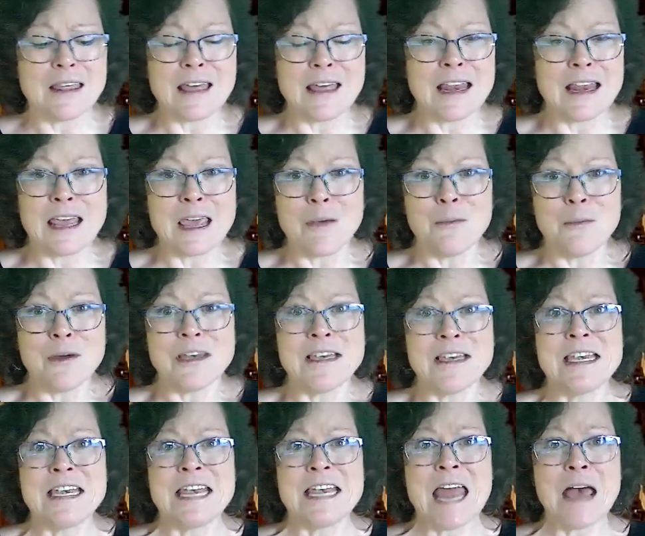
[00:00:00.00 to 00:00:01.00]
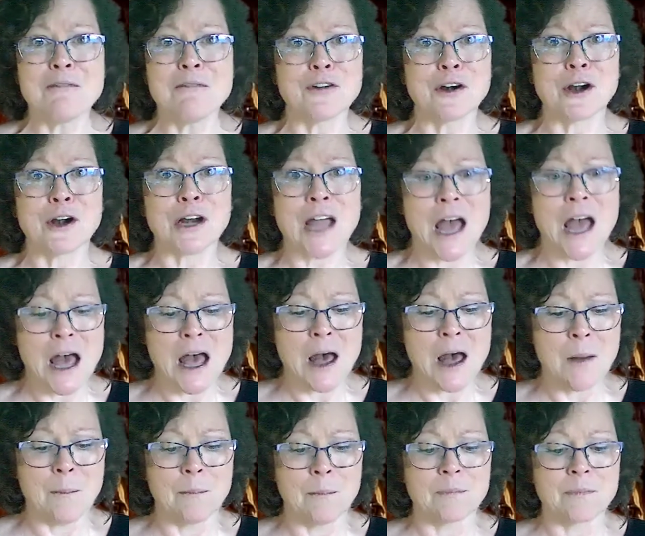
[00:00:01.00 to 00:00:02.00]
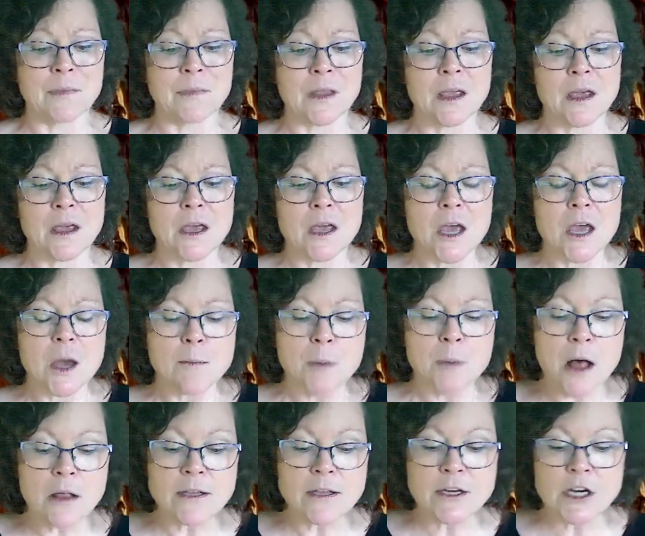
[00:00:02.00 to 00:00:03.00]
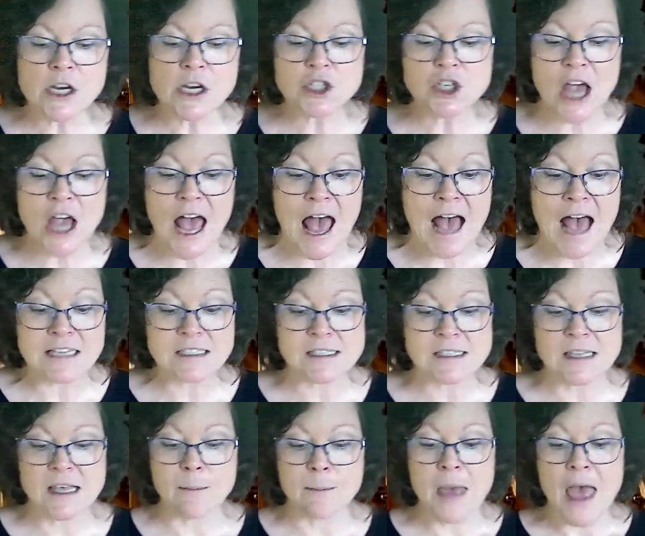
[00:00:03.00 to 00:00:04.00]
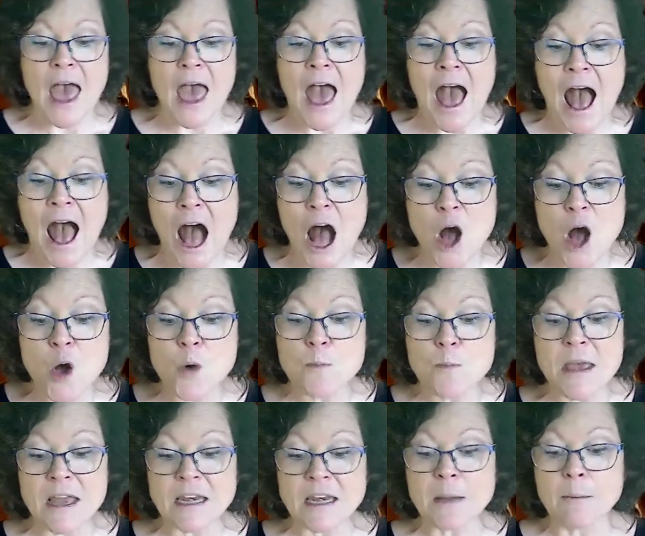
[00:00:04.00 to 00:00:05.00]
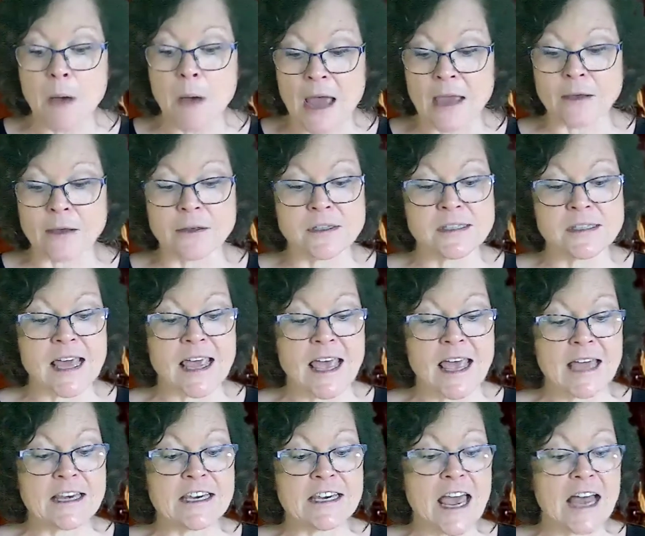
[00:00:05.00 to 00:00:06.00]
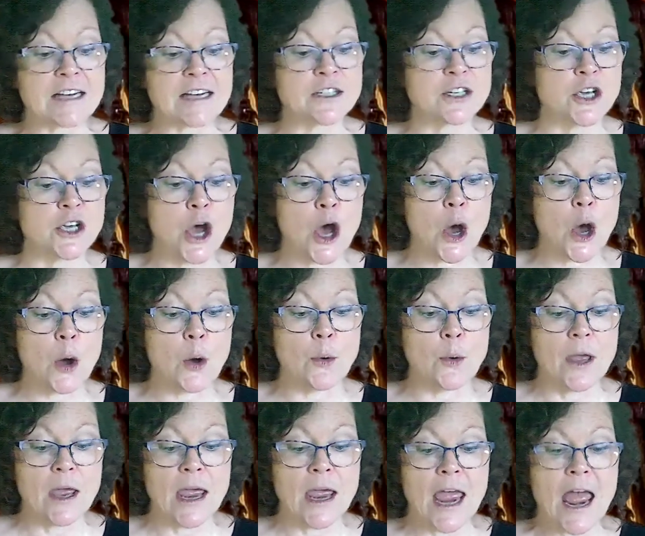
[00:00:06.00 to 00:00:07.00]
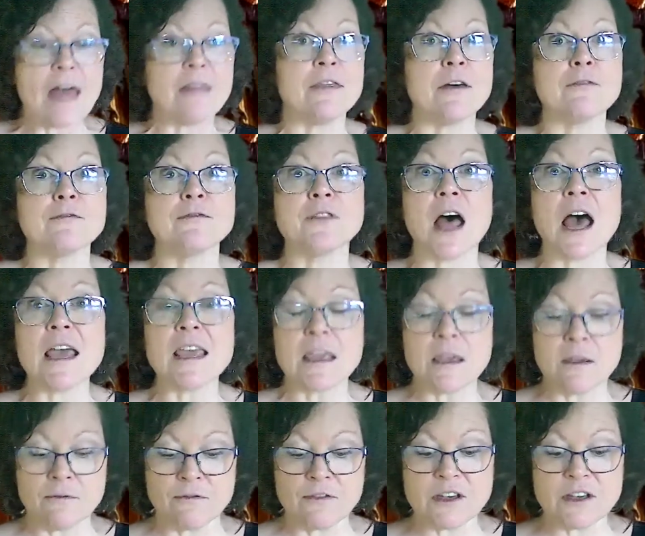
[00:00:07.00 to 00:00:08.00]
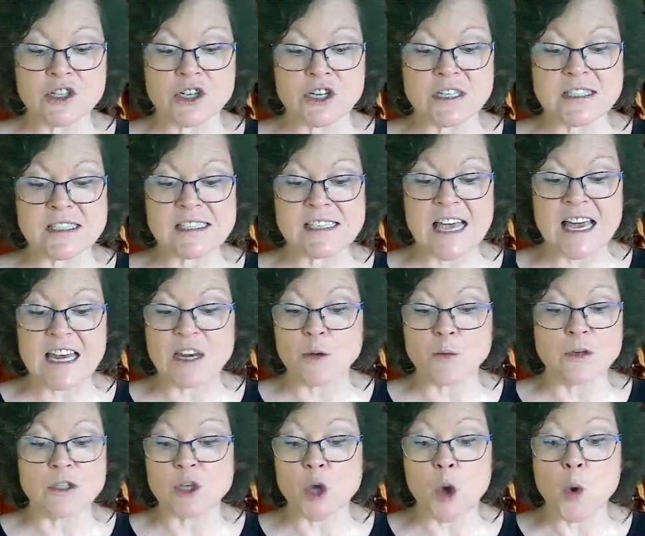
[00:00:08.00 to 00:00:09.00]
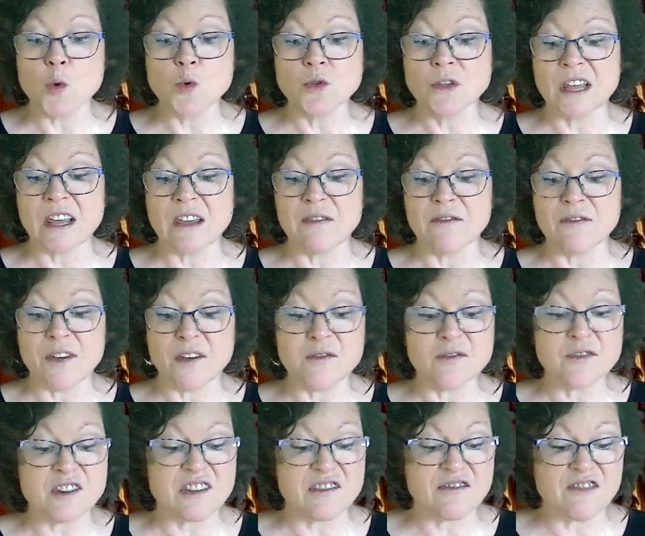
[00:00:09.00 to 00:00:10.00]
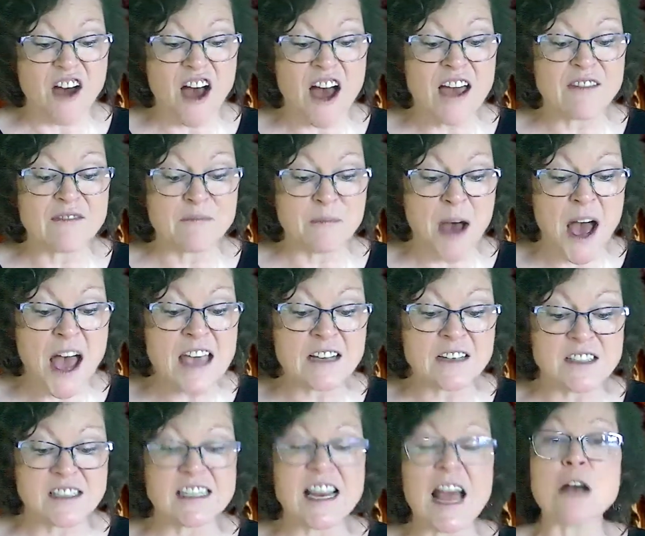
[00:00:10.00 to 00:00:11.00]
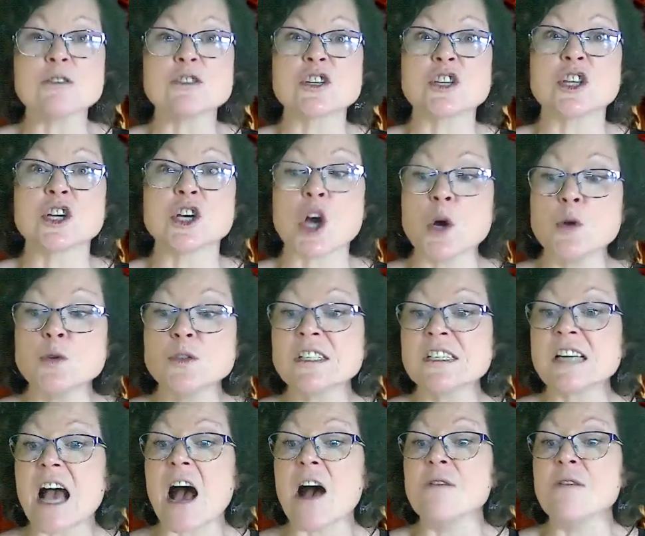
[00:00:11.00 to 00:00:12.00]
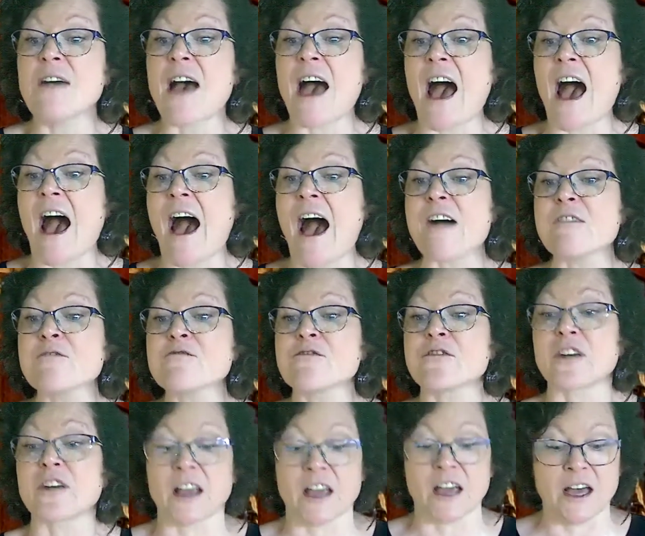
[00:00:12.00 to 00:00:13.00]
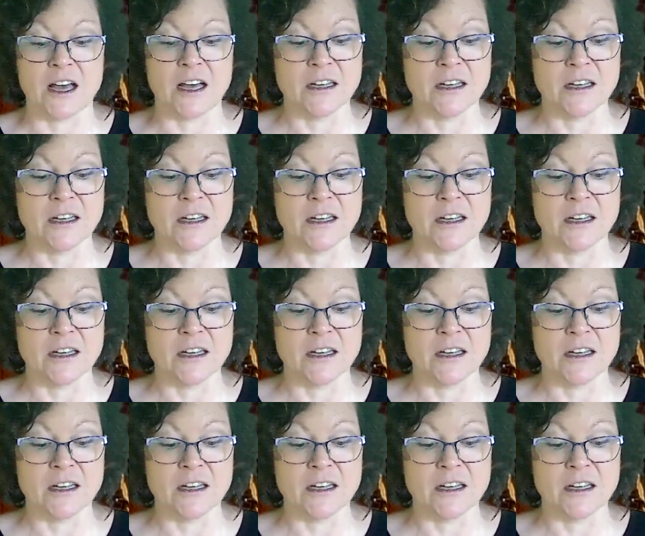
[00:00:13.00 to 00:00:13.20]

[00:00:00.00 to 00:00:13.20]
he would never come. Polynesia asked them how many miles they had yet to go, and the flying fishes said it was only 55 miles now to the coast of Africa.